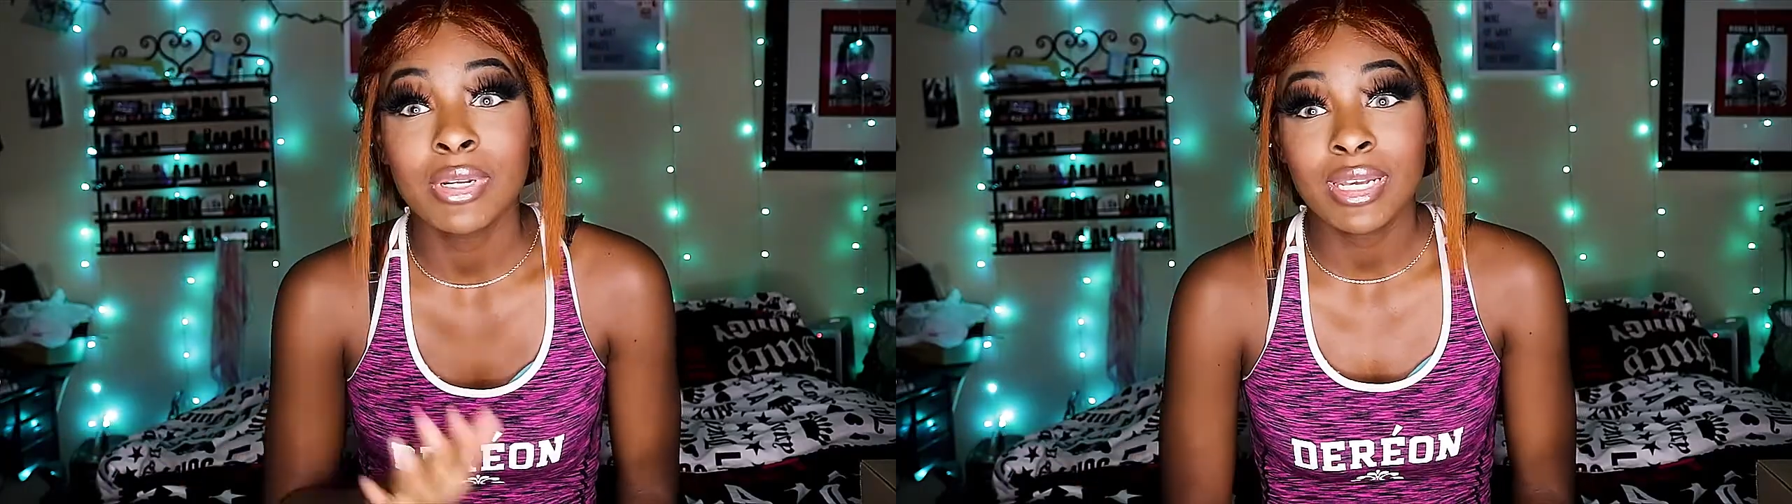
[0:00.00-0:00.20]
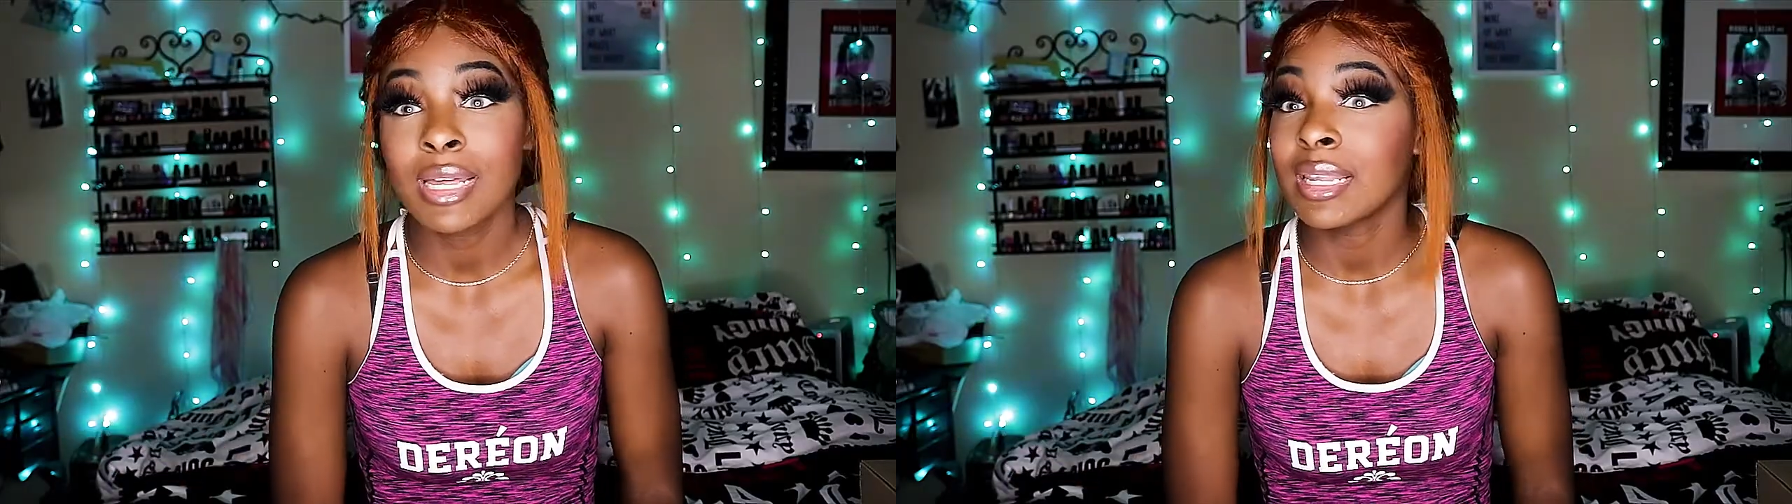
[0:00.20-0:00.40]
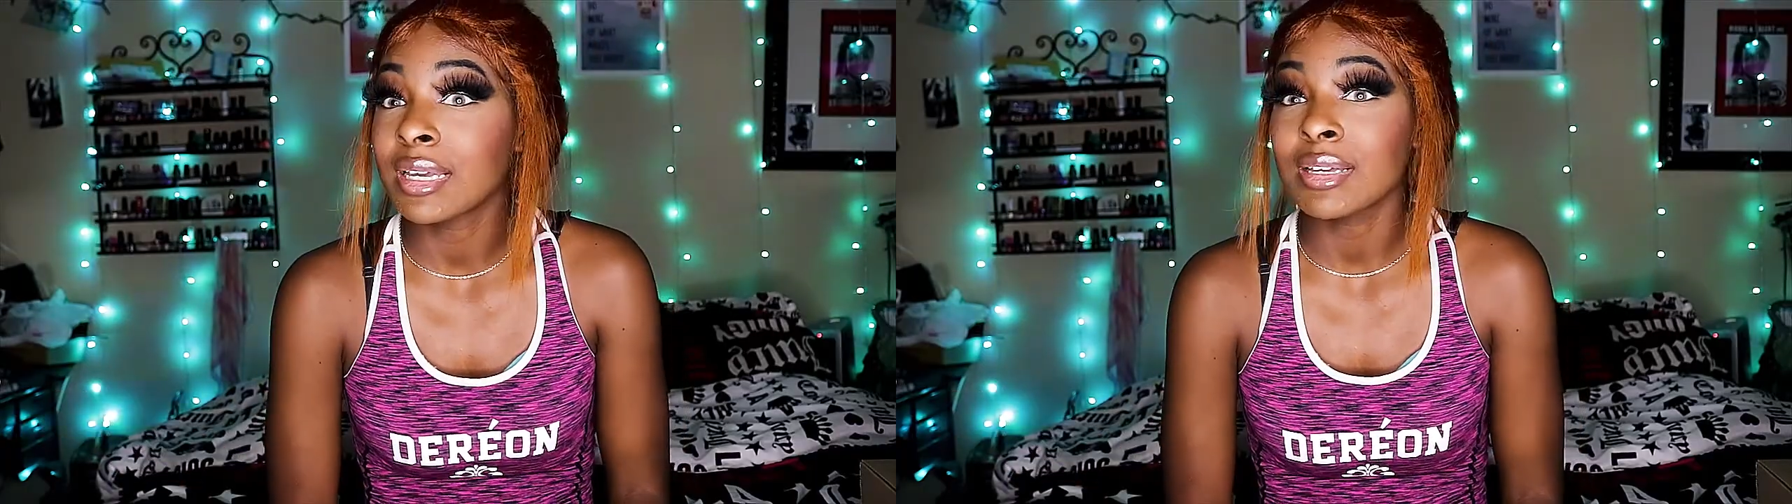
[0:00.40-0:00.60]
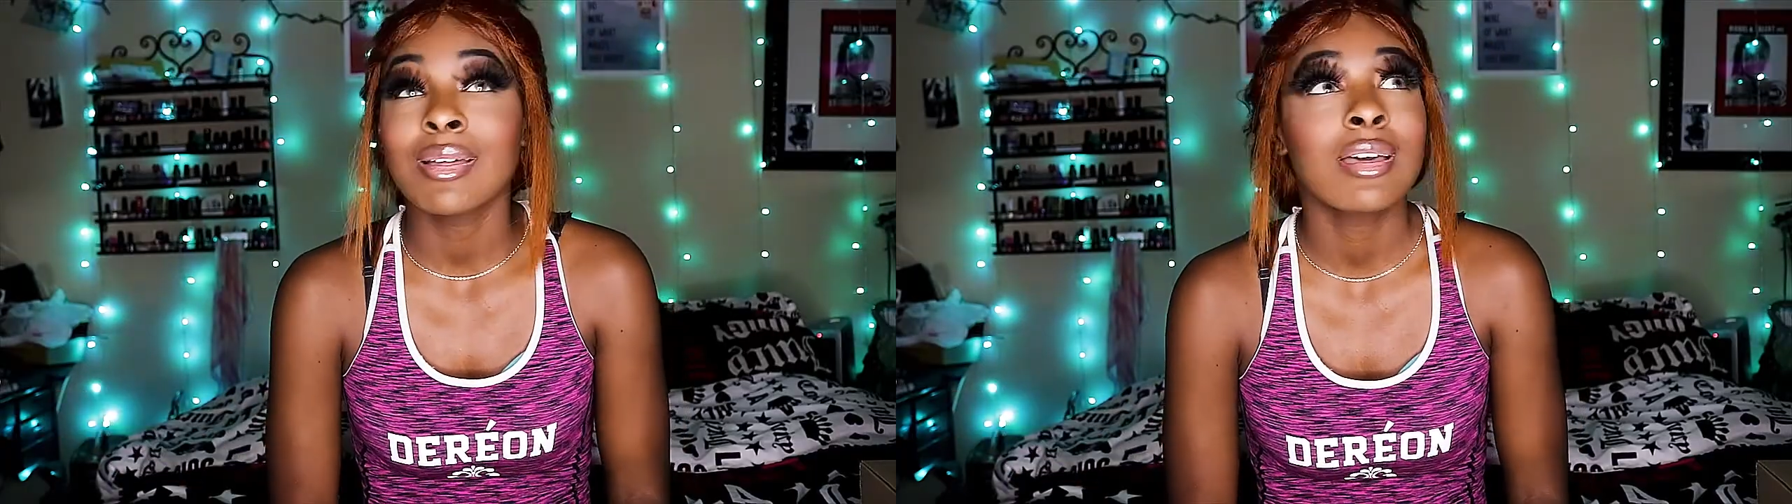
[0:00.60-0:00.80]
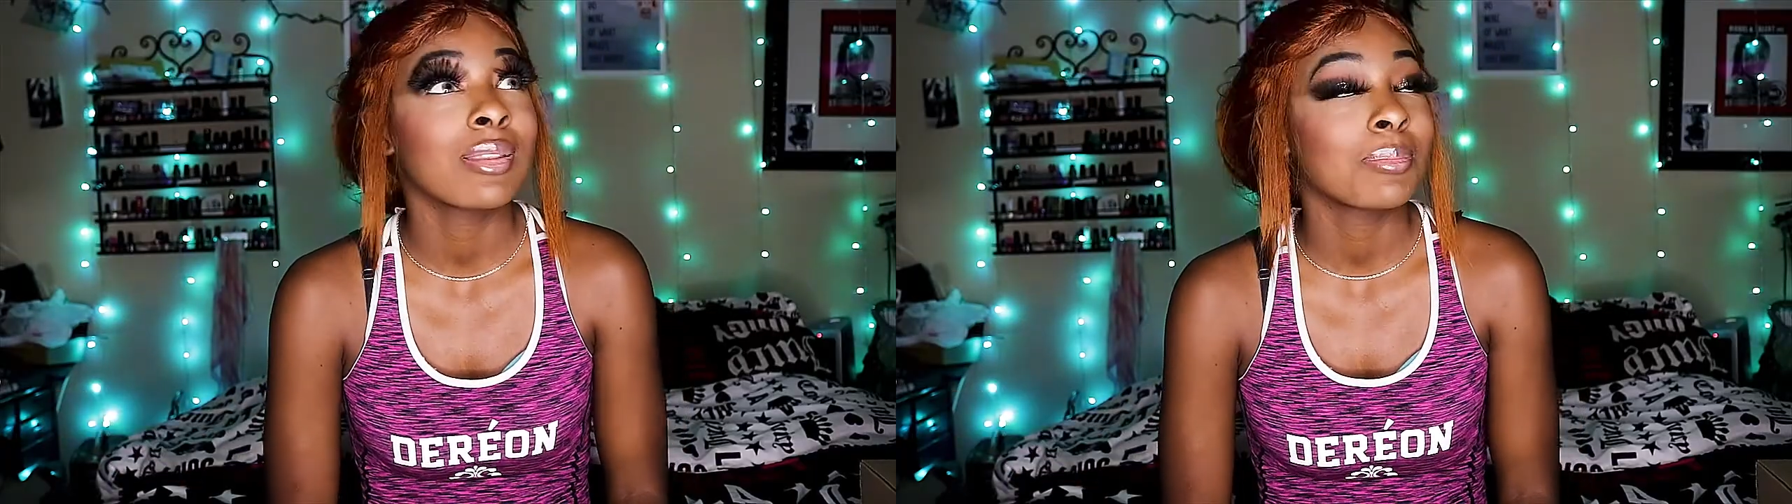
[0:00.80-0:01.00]
I only got like
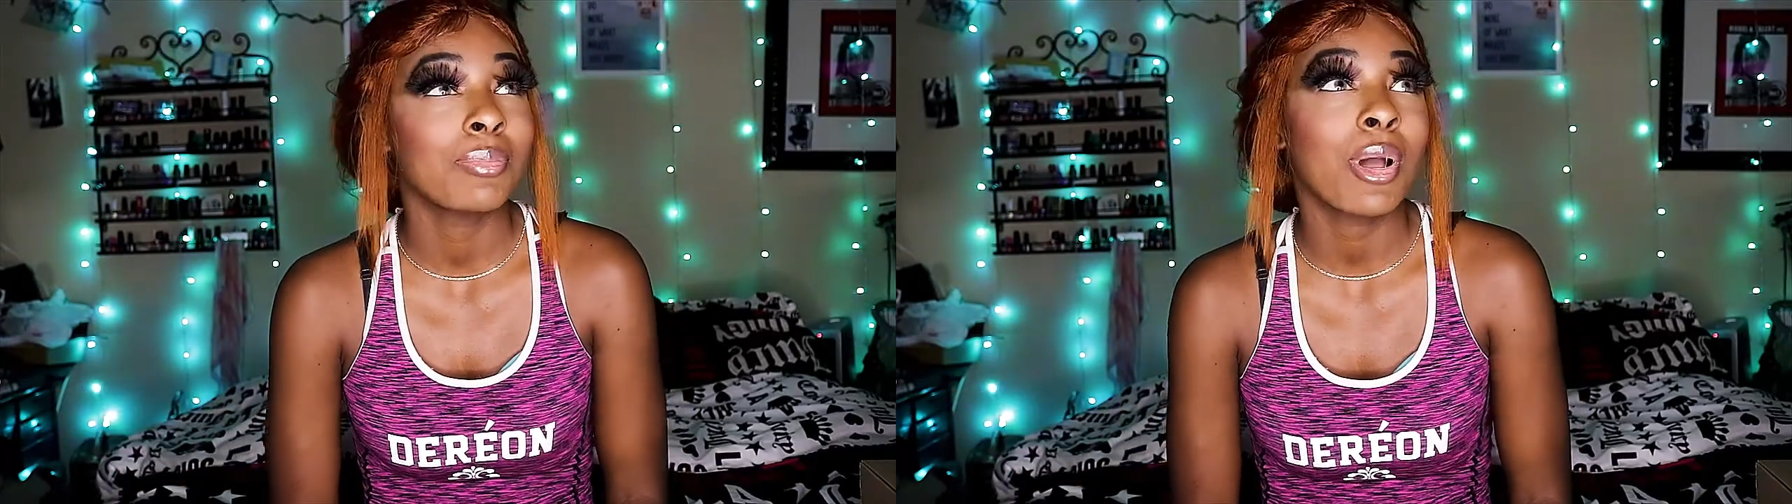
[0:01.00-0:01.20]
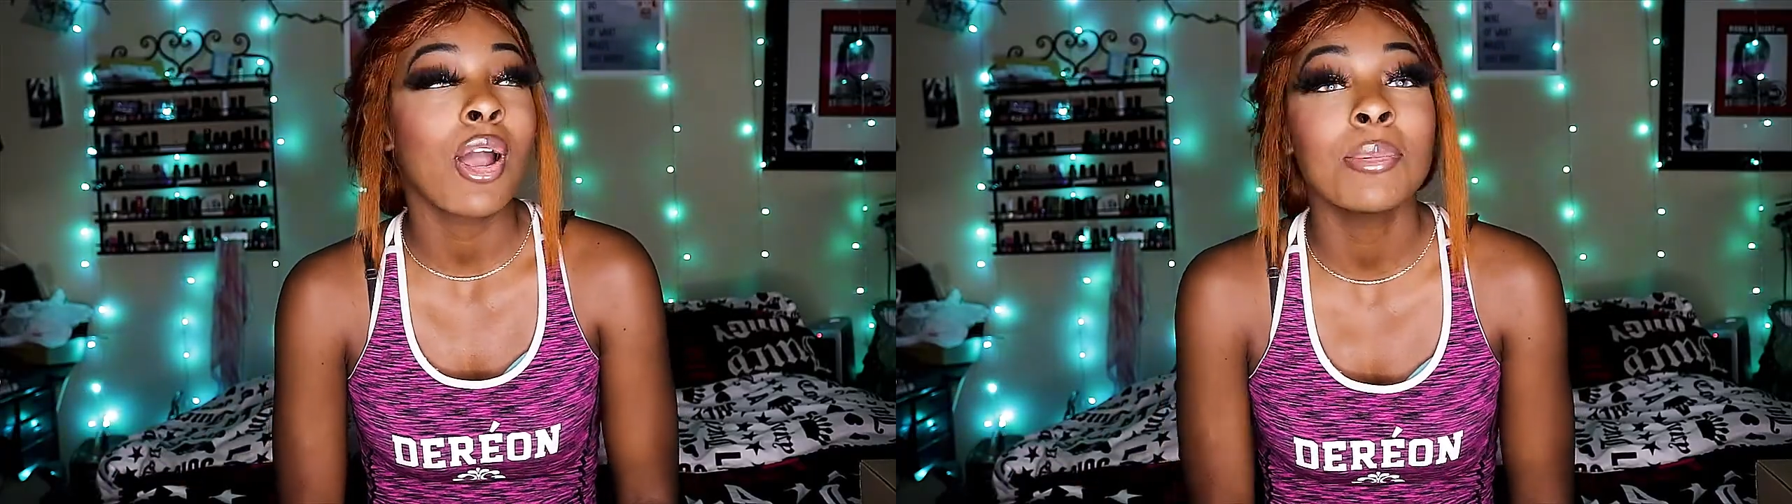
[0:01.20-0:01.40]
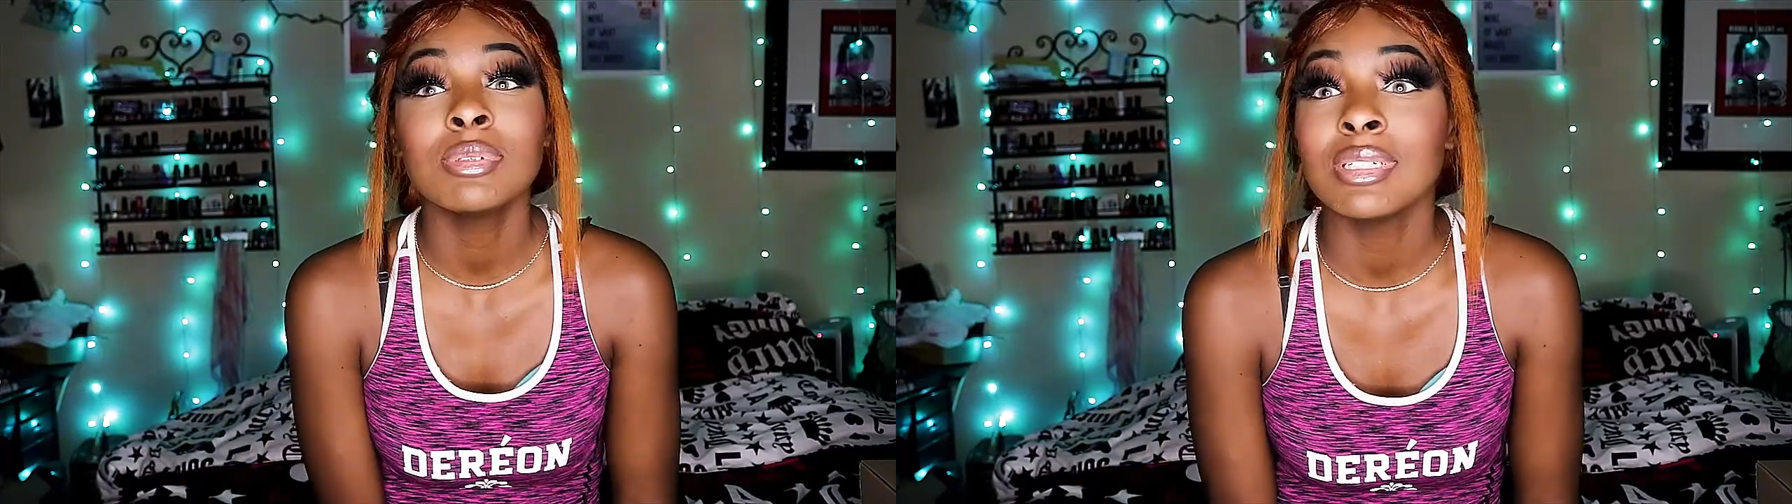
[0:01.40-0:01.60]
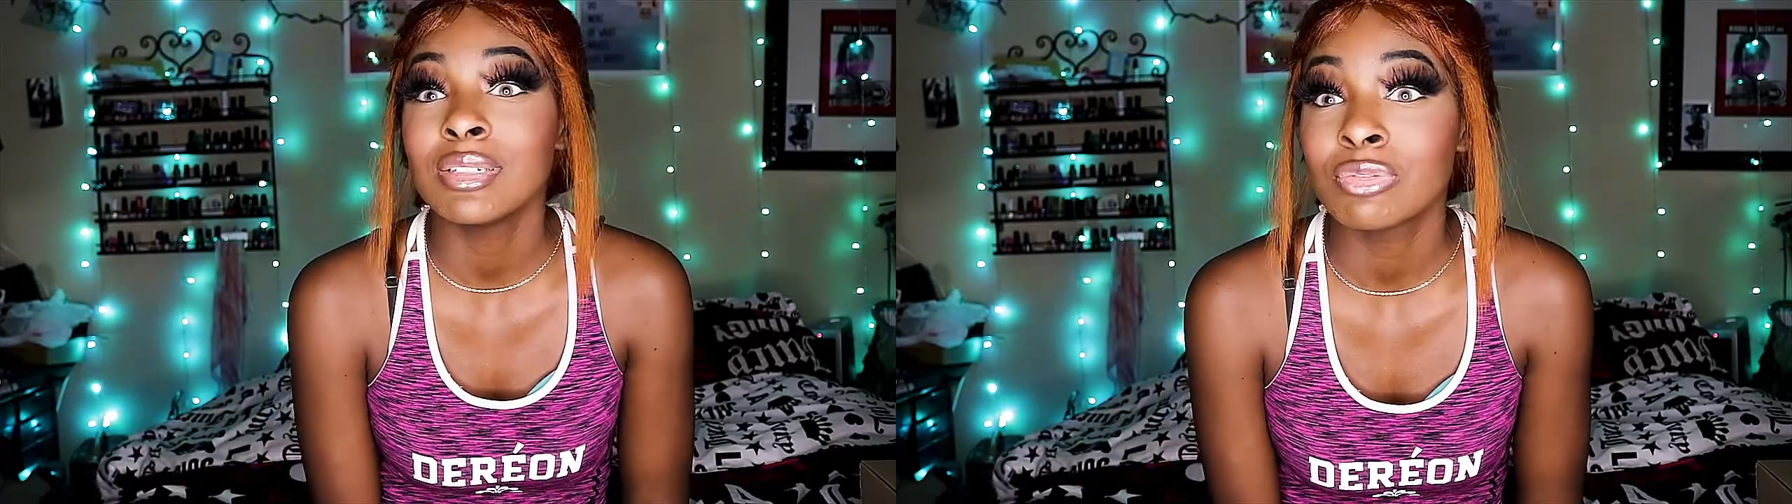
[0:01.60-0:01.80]
probably